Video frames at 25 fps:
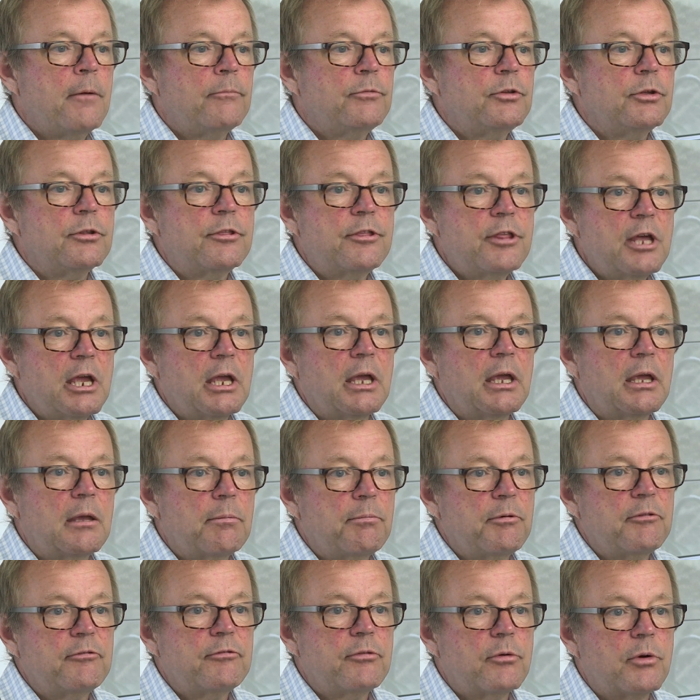
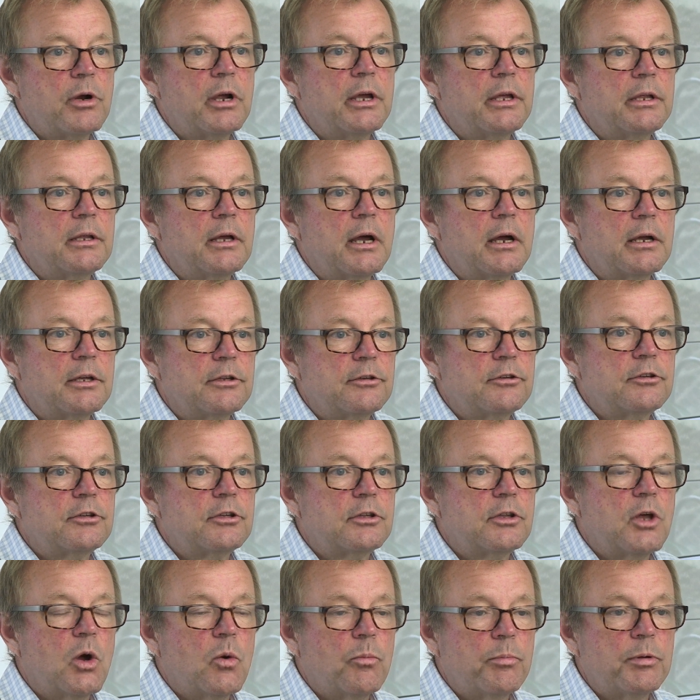think before I
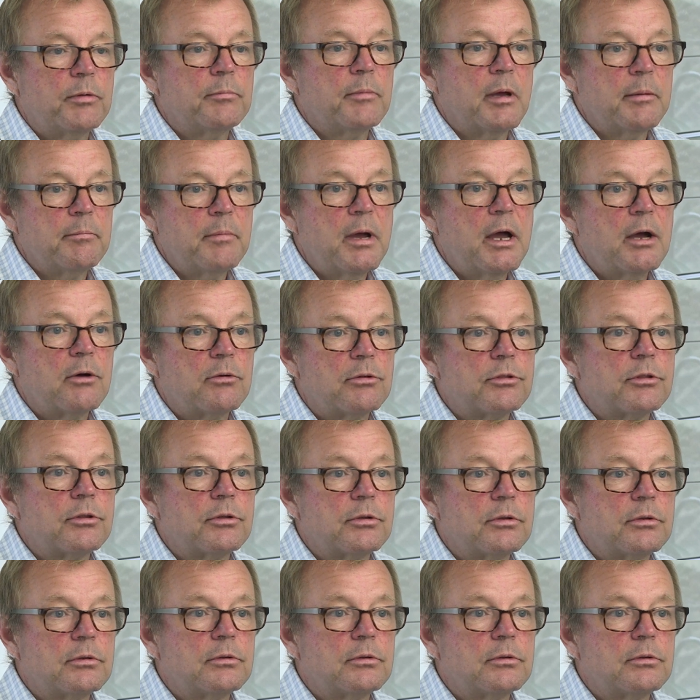open my mouth.